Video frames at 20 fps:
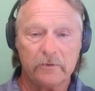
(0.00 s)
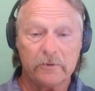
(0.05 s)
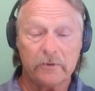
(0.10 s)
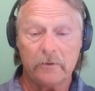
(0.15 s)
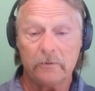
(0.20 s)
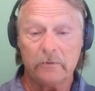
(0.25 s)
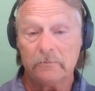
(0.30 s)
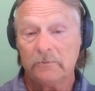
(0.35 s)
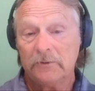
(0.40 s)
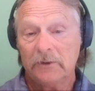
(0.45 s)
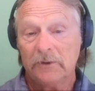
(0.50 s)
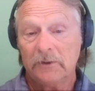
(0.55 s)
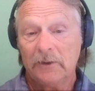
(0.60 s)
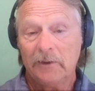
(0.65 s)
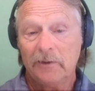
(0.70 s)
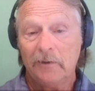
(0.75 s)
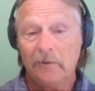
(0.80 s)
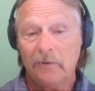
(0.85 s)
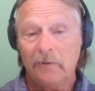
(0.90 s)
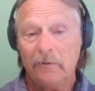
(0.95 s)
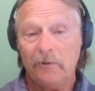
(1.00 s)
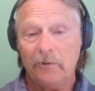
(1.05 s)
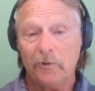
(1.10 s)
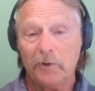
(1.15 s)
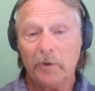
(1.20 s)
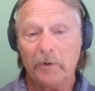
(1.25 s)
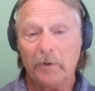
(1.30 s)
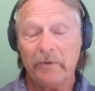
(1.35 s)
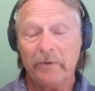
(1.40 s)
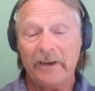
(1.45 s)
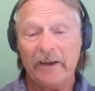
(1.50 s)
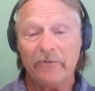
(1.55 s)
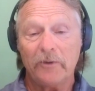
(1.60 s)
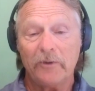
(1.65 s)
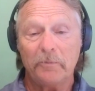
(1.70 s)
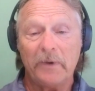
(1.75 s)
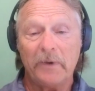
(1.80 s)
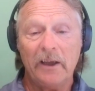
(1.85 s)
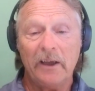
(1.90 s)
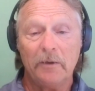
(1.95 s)
So you don't even have to
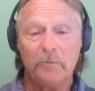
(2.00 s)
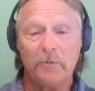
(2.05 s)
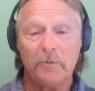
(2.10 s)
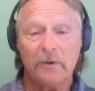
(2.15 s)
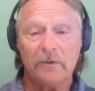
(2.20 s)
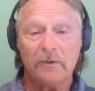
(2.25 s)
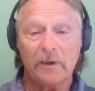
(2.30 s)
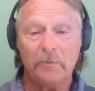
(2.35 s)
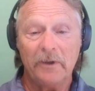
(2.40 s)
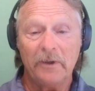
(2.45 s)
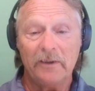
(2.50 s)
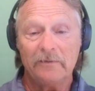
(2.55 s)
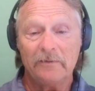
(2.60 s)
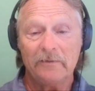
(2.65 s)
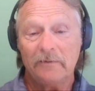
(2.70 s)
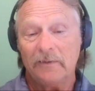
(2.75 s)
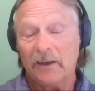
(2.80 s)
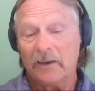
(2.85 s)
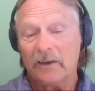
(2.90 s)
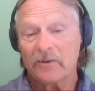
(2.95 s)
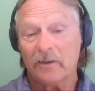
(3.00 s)
buy the book. I mean, there's